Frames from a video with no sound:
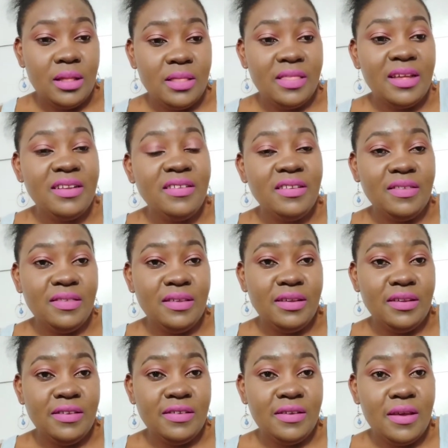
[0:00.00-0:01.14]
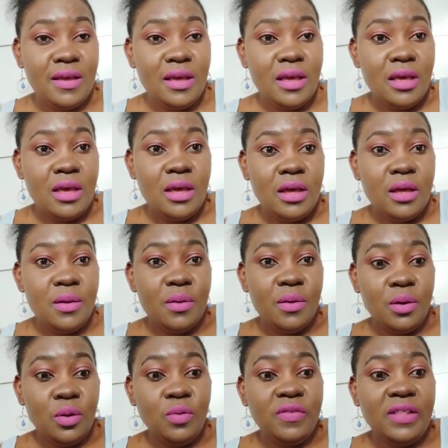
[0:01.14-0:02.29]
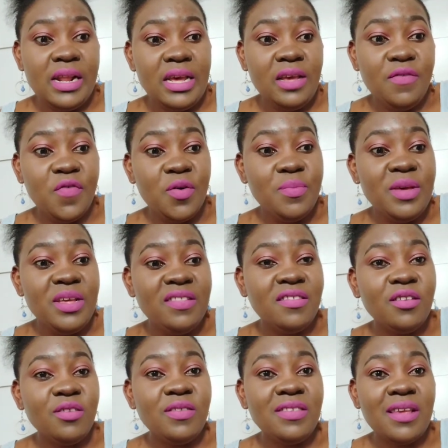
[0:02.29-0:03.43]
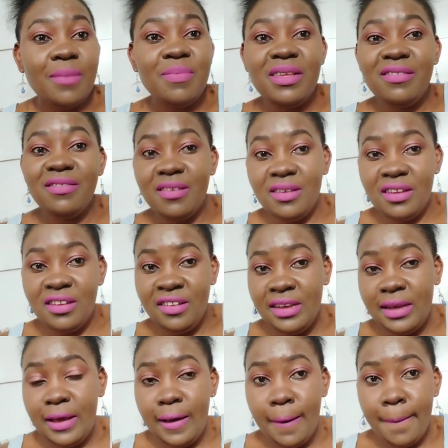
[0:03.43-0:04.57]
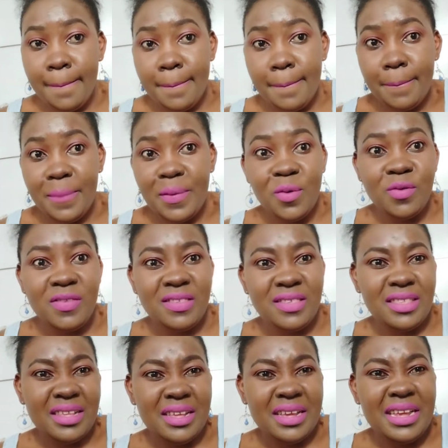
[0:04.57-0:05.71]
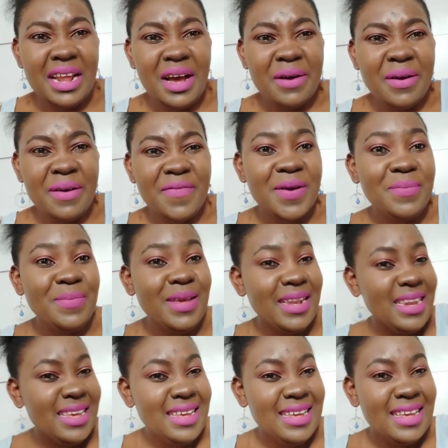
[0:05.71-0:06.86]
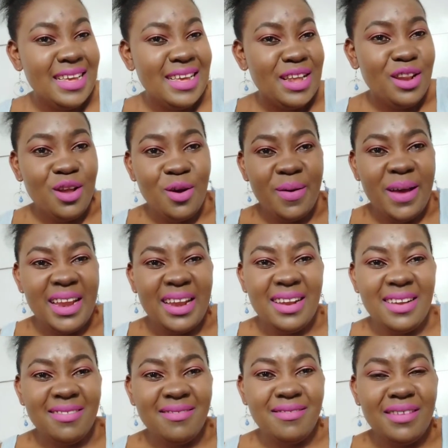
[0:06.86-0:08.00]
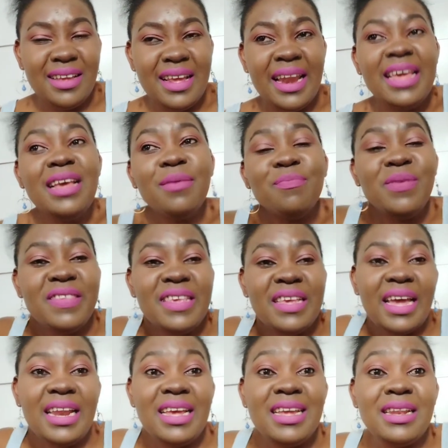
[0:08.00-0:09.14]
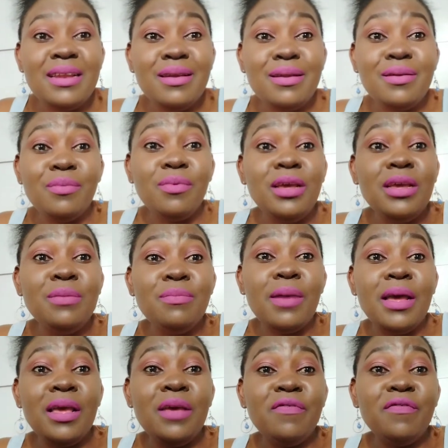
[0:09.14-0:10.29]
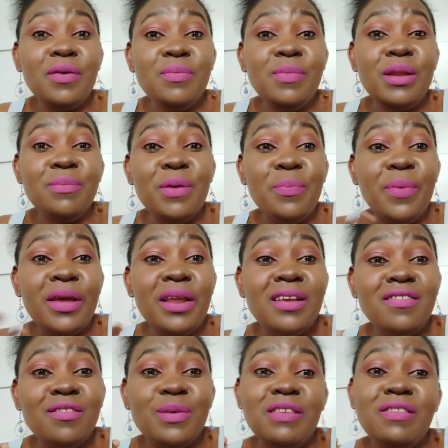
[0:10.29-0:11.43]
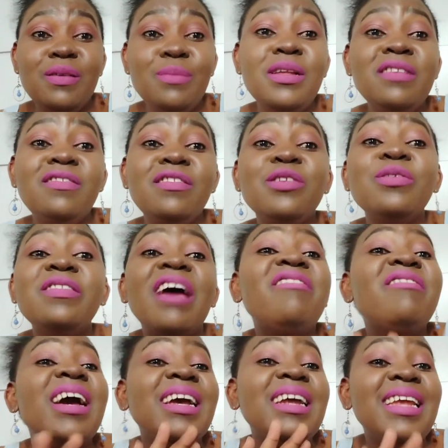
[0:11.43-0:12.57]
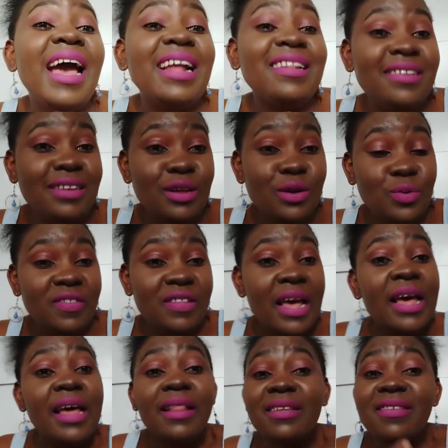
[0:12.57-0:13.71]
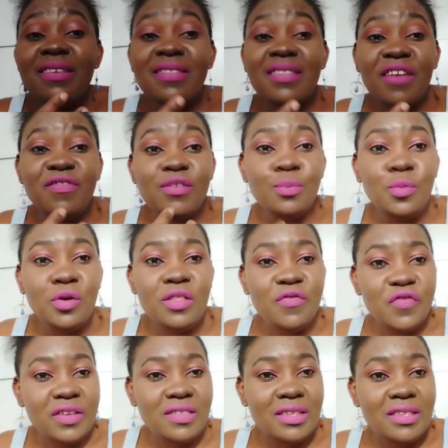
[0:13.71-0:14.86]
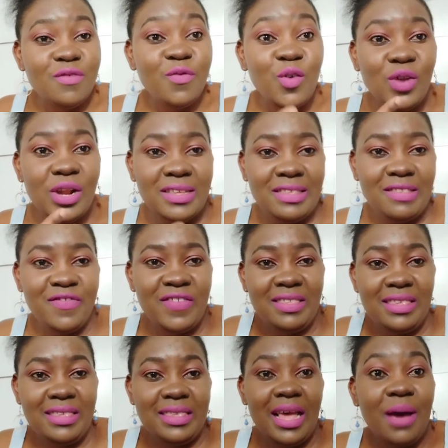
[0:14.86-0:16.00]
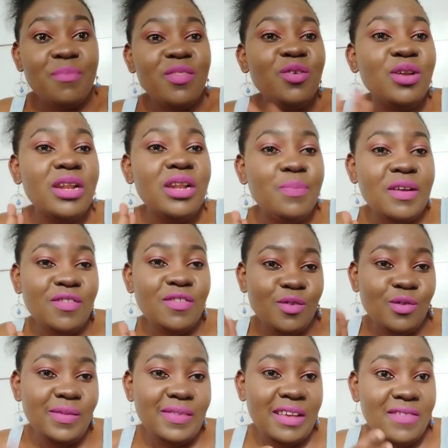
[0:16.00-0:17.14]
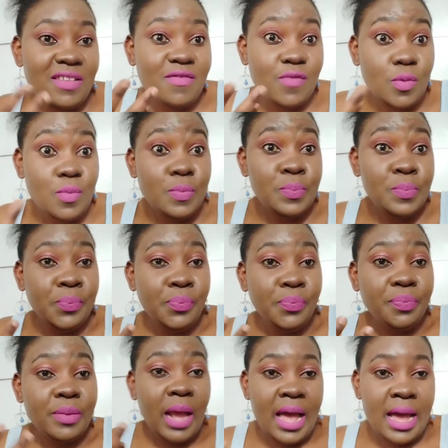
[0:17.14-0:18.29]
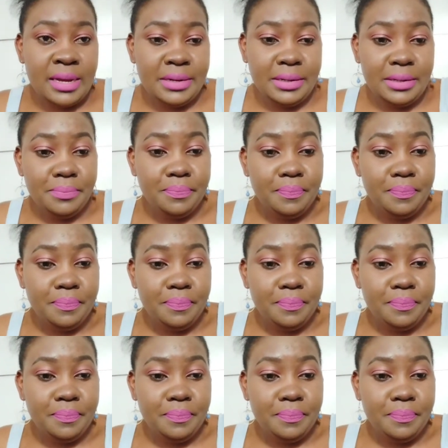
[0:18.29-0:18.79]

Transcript: That is it. Because like for me, it's not something genetic, because in our family, no one, like basically in my family, my parents, my siblings don't have acne at any cost. They just have smooth faces, flawless faces. I'm the only person who suffers from acne.